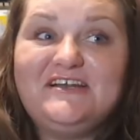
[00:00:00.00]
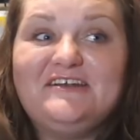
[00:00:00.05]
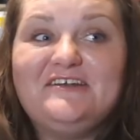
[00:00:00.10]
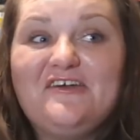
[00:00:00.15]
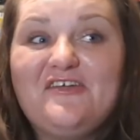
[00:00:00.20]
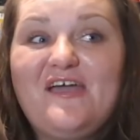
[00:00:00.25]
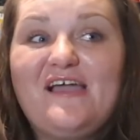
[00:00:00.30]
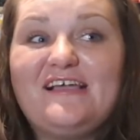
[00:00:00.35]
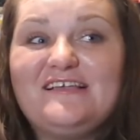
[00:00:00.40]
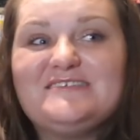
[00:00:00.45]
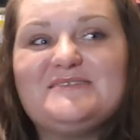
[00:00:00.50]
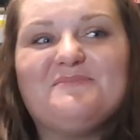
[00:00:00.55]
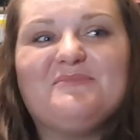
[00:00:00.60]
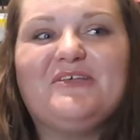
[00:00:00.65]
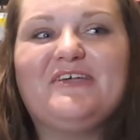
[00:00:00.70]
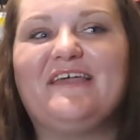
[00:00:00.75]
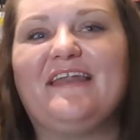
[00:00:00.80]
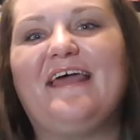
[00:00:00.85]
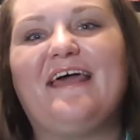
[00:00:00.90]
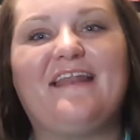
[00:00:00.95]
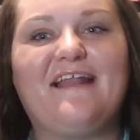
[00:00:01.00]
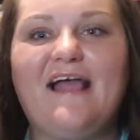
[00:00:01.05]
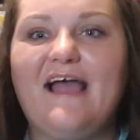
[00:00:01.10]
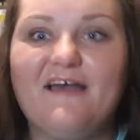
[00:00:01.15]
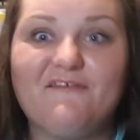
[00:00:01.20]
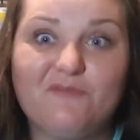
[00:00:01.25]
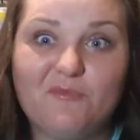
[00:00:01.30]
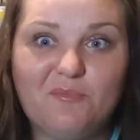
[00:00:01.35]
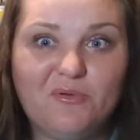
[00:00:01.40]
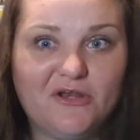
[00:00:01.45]
And I know that because I'm looking at it. I
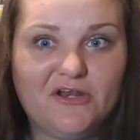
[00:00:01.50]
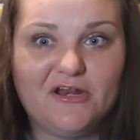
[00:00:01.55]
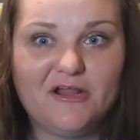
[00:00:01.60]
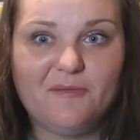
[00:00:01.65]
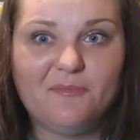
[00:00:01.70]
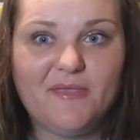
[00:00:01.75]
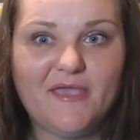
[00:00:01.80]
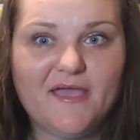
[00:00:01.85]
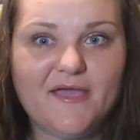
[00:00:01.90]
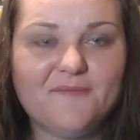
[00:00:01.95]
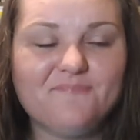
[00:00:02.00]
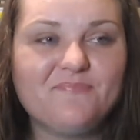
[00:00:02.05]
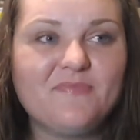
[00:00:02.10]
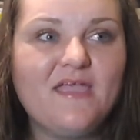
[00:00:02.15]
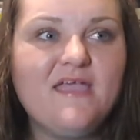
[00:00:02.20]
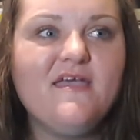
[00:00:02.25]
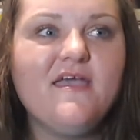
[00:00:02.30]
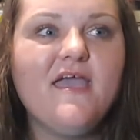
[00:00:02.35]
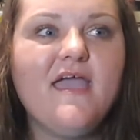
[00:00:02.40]
haven't put it up yet.